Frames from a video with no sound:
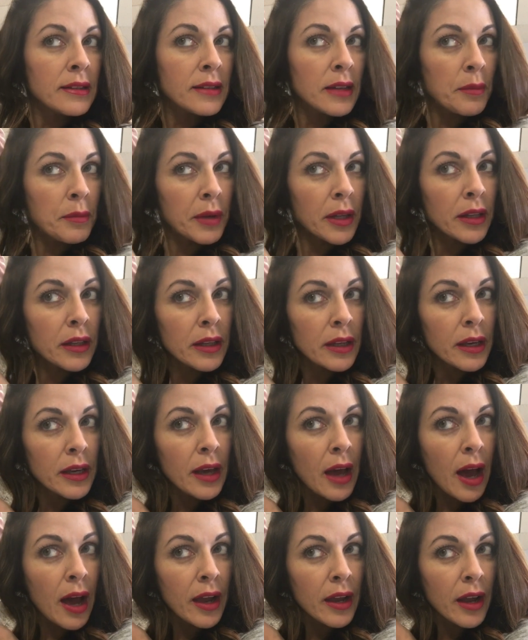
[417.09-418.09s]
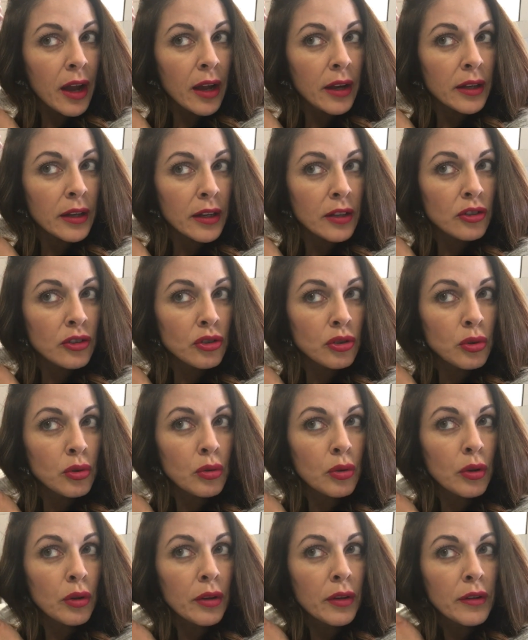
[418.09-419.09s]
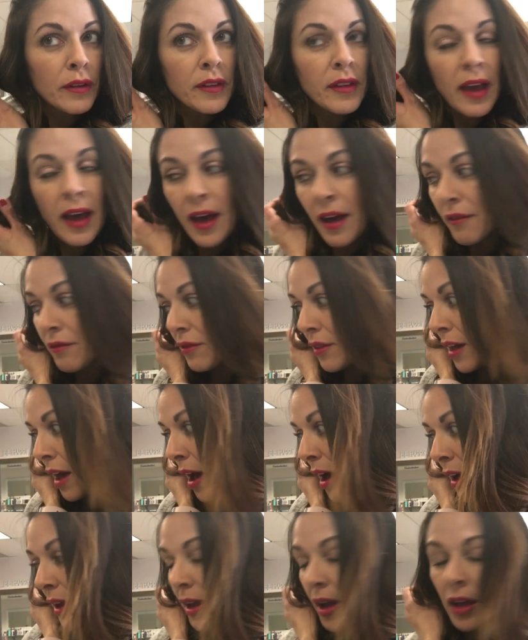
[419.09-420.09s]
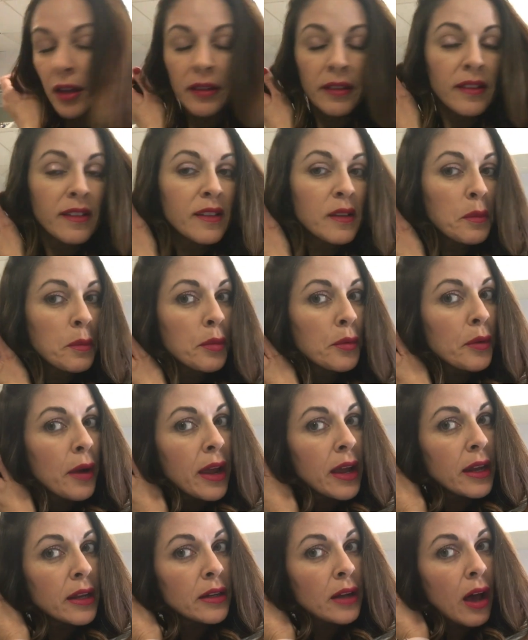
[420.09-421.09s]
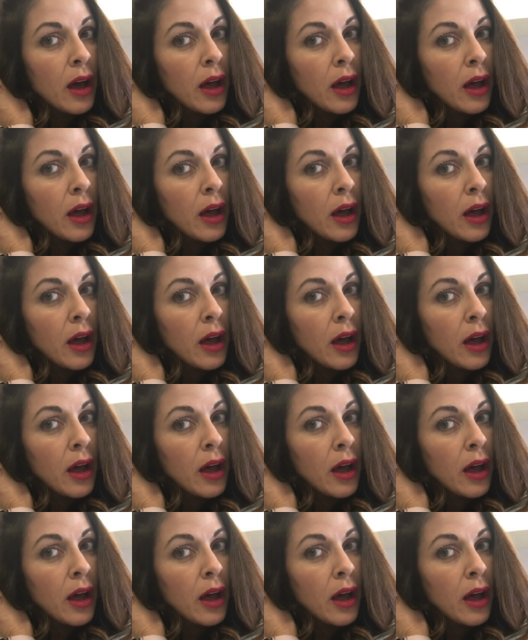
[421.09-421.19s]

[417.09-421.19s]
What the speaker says: Typically, ionic tools have the ions sprayed